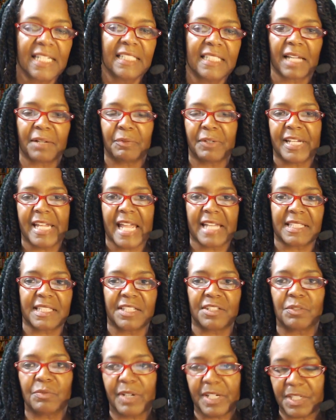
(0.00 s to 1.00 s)
Like we had
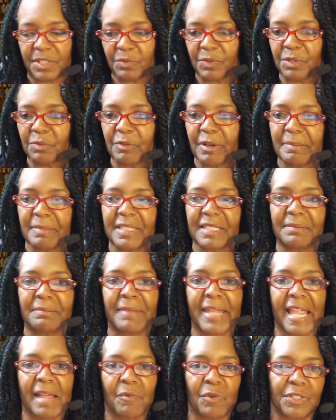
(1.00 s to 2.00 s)
situations where the women, the
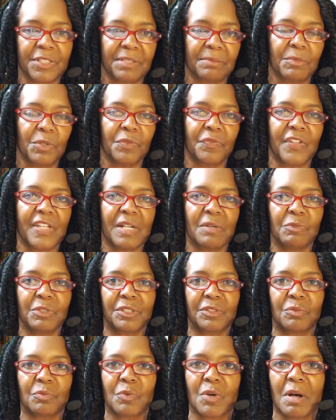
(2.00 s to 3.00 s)
man wants to move in
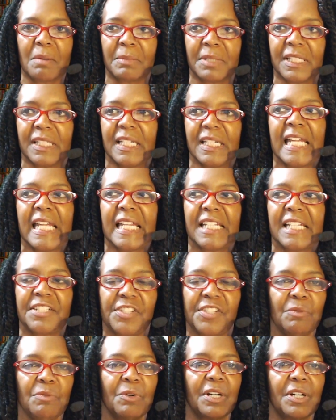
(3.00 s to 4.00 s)
with the woman, and
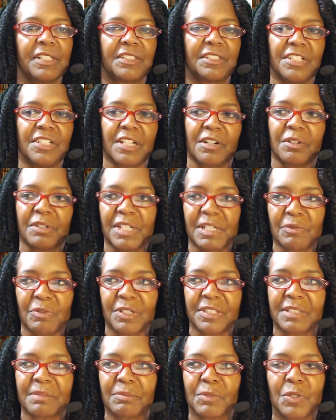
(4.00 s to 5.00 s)
she want, you know, he
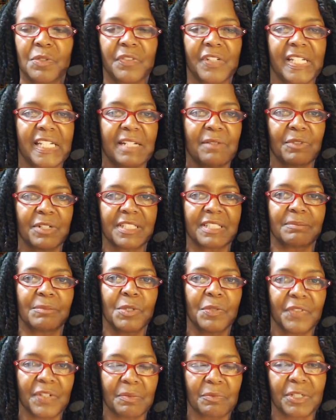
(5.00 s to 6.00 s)
wants to move in. He wants to
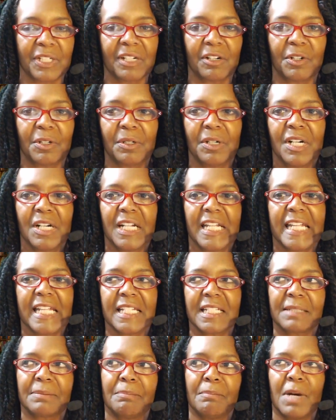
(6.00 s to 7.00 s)
move in with her,
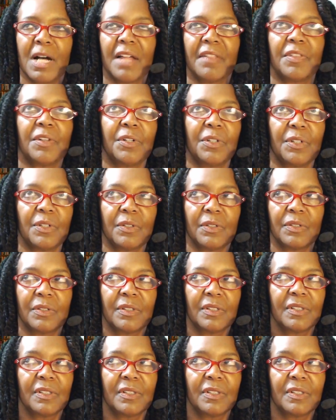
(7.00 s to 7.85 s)
his mother